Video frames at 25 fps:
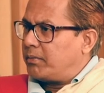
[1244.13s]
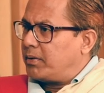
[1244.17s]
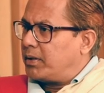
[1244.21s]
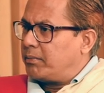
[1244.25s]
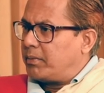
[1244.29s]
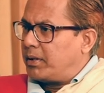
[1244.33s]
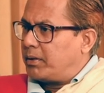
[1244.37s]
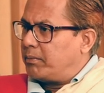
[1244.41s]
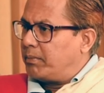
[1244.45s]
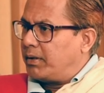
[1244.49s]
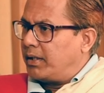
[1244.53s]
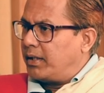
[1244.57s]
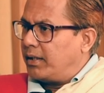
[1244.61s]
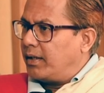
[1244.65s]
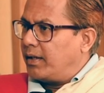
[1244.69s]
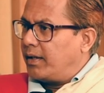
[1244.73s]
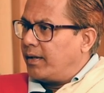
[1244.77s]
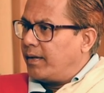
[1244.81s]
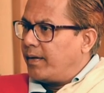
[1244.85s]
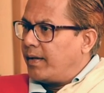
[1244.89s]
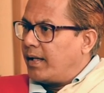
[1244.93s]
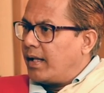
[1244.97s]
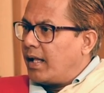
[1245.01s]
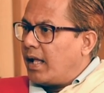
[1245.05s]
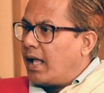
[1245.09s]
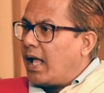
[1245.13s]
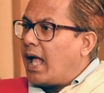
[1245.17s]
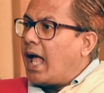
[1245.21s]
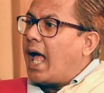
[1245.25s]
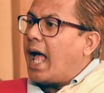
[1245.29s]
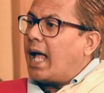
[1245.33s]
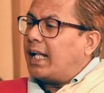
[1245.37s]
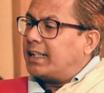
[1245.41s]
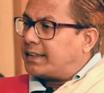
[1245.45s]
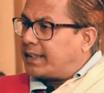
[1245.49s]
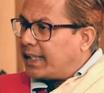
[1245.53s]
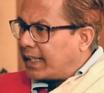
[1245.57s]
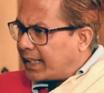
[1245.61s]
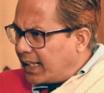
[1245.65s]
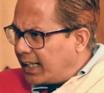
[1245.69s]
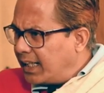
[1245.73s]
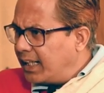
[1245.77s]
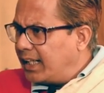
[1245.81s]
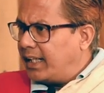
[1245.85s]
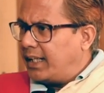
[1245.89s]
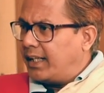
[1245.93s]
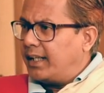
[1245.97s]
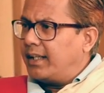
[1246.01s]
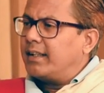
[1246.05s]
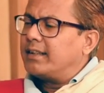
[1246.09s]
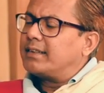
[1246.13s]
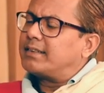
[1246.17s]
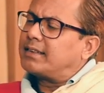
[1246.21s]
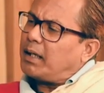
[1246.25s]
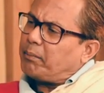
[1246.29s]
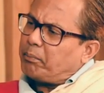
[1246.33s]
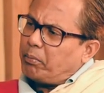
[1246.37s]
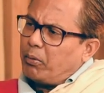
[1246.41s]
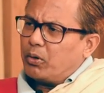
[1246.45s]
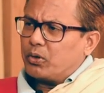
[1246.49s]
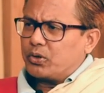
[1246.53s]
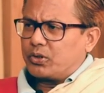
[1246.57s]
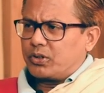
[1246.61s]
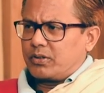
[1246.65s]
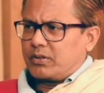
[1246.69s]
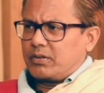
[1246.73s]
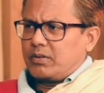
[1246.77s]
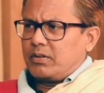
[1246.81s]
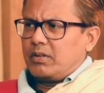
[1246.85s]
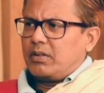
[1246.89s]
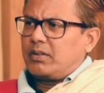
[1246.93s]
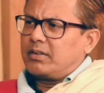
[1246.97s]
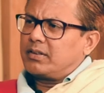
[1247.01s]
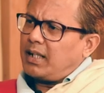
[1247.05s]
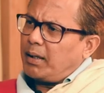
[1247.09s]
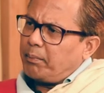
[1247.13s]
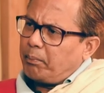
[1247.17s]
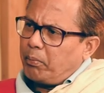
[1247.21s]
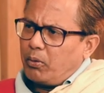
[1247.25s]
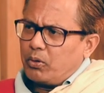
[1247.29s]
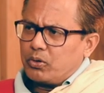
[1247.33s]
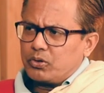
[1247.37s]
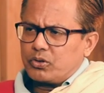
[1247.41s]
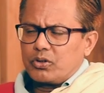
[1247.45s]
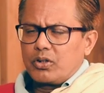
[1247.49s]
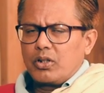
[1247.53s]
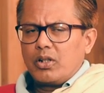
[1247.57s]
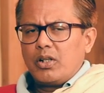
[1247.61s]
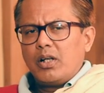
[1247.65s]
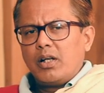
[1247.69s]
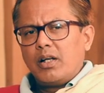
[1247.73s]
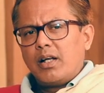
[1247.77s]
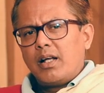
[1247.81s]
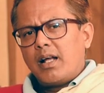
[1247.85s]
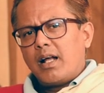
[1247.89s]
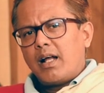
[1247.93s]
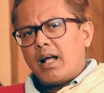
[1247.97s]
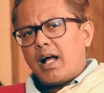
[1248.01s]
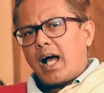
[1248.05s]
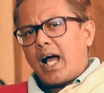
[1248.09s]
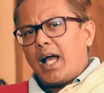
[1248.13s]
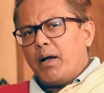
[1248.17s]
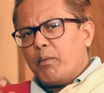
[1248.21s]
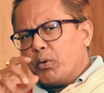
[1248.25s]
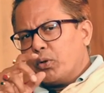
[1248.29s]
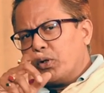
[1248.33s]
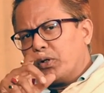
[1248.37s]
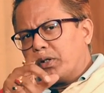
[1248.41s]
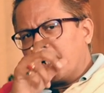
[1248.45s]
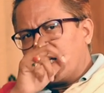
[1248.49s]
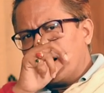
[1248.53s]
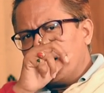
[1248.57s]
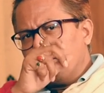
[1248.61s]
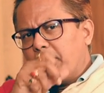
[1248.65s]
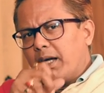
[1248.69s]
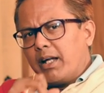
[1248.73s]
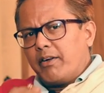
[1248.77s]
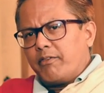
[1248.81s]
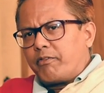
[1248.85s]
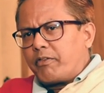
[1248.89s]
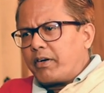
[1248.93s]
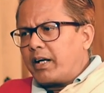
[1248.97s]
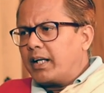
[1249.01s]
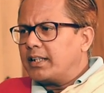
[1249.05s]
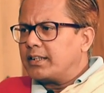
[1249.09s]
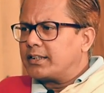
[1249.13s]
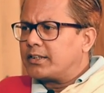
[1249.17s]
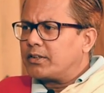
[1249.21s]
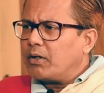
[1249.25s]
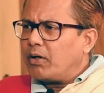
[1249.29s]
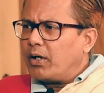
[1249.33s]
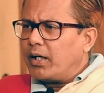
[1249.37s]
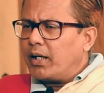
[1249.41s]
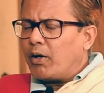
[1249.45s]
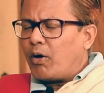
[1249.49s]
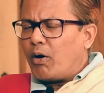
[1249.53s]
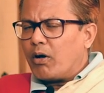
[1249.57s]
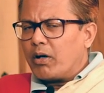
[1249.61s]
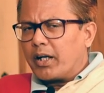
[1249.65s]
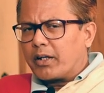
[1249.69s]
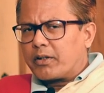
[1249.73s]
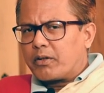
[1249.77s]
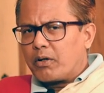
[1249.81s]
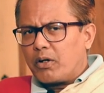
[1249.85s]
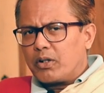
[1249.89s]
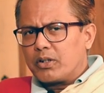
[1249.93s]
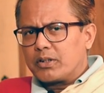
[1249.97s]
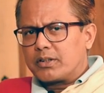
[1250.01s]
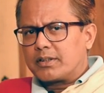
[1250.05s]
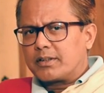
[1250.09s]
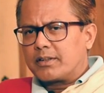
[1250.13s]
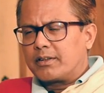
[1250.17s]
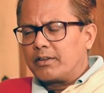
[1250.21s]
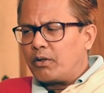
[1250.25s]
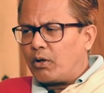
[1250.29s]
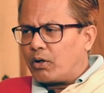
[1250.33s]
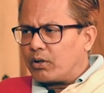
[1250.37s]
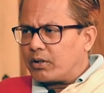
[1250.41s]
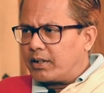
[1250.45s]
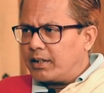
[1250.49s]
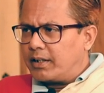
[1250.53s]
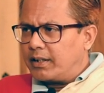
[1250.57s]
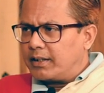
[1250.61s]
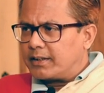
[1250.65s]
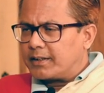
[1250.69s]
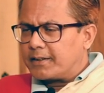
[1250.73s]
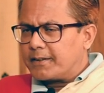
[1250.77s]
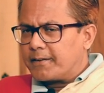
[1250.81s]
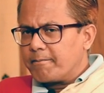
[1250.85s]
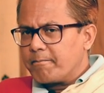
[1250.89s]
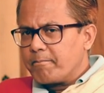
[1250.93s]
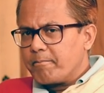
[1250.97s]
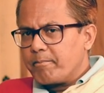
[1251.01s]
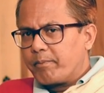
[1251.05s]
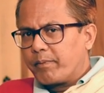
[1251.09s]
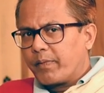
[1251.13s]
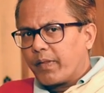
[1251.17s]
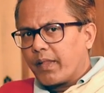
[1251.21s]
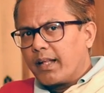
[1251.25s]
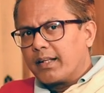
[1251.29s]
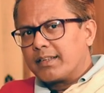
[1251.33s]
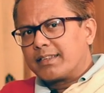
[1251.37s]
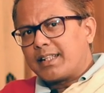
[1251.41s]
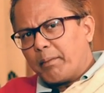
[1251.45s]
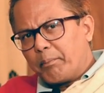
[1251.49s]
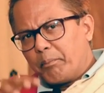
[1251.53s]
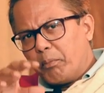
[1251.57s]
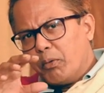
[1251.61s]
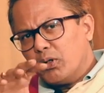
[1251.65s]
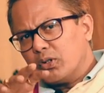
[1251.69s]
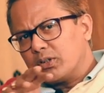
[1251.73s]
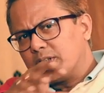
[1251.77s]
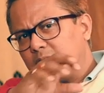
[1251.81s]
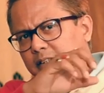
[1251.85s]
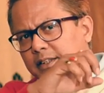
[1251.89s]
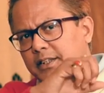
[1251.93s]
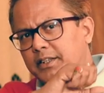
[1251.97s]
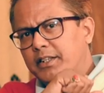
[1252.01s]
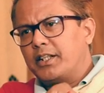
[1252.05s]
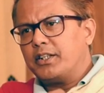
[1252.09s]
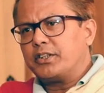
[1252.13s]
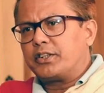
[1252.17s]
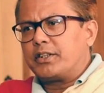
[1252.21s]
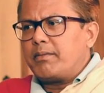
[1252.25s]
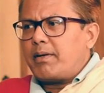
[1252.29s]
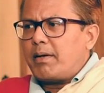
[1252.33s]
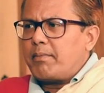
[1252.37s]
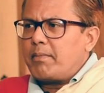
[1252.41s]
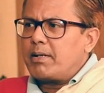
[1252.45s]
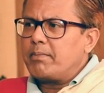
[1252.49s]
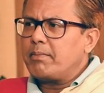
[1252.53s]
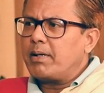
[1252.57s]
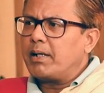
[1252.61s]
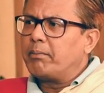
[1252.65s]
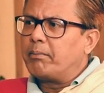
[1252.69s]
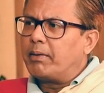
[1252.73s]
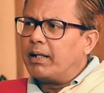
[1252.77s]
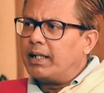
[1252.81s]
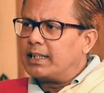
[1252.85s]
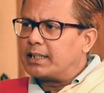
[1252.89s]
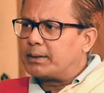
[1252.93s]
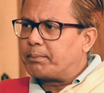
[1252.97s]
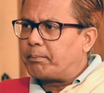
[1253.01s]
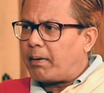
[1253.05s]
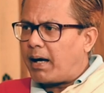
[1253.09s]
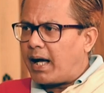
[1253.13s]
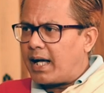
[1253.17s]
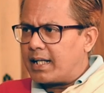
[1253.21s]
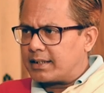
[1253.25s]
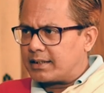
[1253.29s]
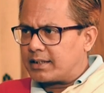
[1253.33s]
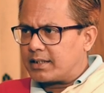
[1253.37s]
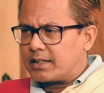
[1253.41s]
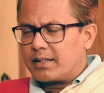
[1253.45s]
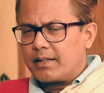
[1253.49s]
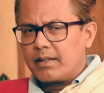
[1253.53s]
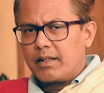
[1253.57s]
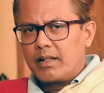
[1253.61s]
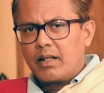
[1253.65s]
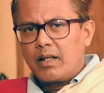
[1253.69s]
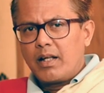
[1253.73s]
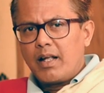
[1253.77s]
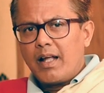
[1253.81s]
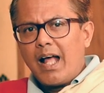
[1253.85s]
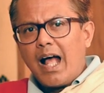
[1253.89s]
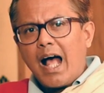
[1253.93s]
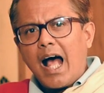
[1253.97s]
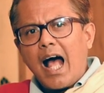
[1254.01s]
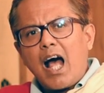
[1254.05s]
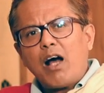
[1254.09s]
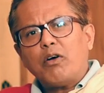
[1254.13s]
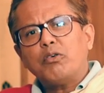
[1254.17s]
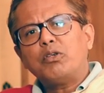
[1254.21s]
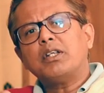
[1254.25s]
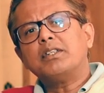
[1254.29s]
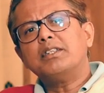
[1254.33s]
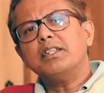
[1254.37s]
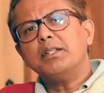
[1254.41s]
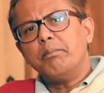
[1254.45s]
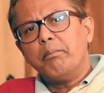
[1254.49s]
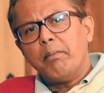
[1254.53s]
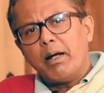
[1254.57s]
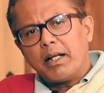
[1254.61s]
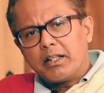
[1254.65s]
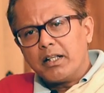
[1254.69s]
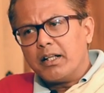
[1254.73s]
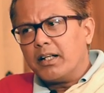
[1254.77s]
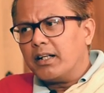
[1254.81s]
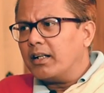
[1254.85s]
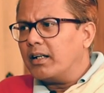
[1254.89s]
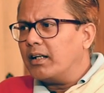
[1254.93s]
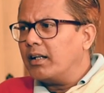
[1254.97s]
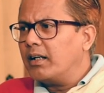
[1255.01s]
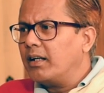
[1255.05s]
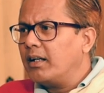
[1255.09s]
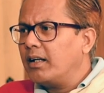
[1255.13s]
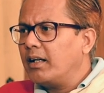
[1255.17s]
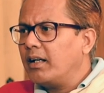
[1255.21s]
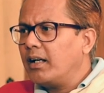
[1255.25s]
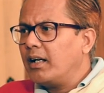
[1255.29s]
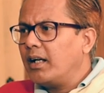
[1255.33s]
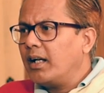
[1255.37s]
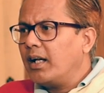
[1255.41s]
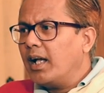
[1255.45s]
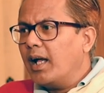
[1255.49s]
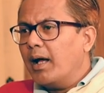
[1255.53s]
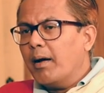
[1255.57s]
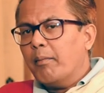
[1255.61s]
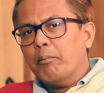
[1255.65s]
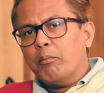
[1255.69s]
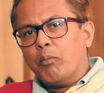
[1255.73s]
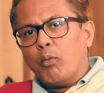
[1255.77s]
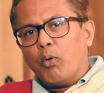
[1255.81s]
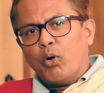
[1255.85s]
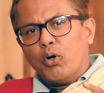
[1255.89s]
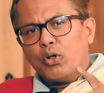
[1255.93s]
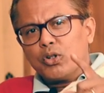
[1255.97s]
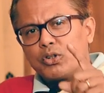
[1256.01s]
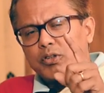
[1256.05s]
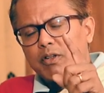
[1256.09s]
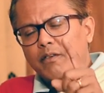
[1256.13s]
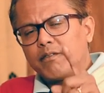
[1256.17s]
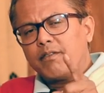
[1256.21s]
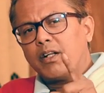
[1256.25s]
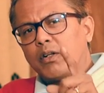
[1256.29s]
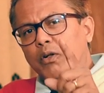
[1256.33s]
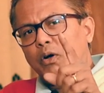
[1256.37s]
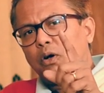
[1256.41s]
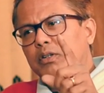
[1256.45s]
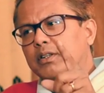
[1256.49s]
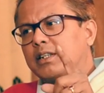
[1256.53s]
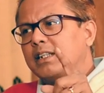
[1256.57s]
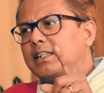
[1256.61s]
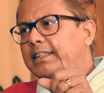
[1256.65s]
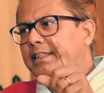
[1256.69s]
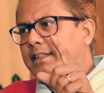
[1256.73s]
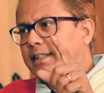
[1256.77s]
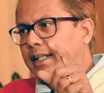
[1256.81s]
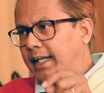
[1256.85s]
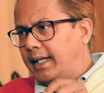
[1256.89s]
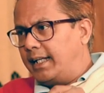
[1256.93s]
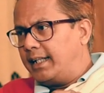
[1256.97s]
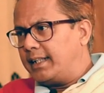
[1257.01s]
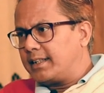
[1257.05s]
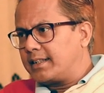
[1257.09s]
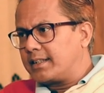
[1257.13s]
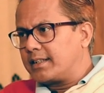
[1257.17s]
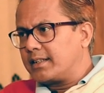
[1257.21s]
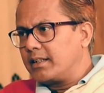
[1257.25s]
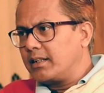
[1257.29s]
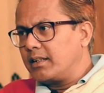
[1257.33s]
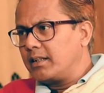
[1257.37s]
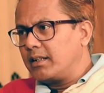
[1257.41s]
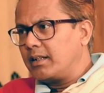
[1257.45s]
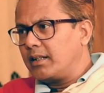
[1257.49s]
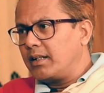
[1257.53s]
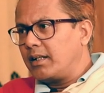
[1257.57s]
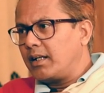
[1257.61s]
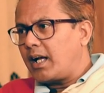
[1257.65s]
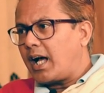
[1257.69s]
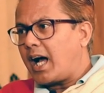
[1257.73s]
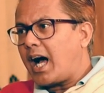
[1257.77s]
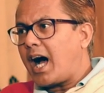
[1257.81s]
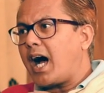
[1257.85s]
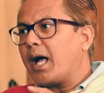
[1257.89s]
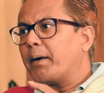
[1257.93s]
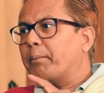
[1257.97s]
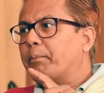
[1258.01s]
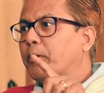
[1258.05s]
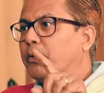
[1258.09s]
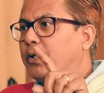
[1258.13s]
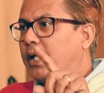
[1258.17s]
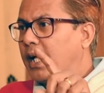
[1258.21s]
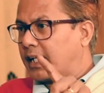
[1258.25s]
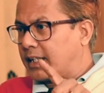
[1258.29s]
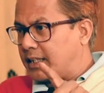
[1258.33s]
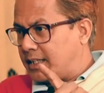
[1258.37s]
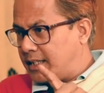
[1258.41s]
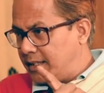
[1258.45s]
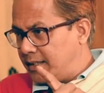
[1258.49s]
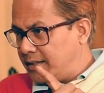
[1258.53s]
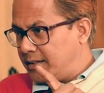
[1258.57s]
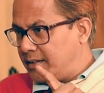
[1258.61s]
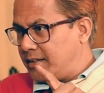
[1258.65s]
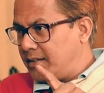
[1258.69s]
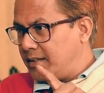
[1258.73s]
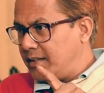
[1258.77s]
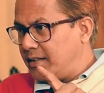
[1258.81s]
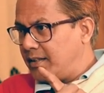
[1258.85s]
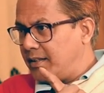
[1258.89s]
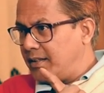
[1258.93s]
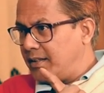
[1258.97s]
amendment bill? And secondly, suppose I want to tell my friends all across Northeast, suppose the citizenship amendment bill is passed, how does it matter? Most of the Northeast states are protected